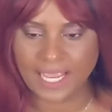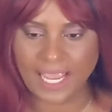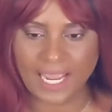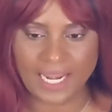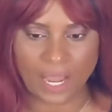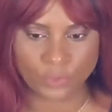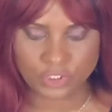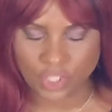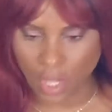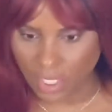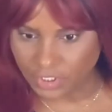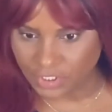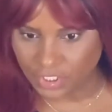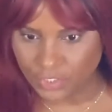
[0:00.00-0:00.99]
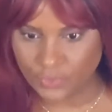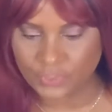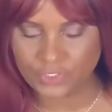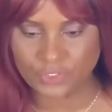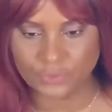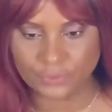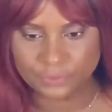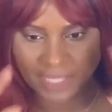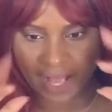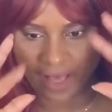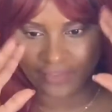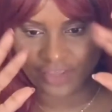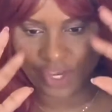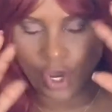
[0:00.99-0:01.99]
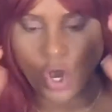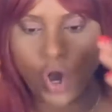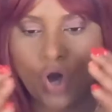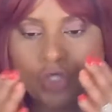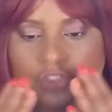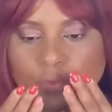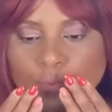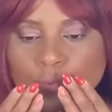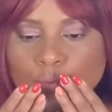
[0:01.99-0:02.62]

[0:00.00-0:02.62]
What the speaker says: and I will talk to you soon. Adios.